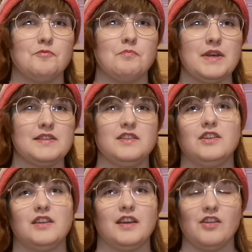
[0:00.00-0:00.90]

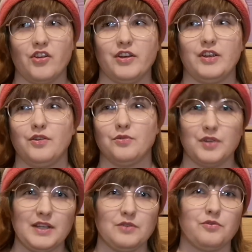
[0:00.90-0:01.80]
messy, chaotic
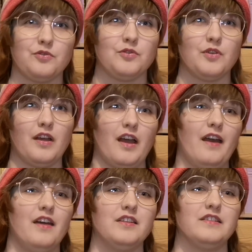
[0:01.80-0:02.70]
grief
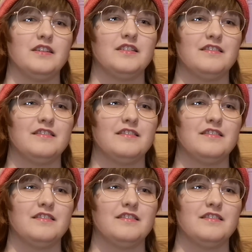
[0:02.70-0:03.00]
and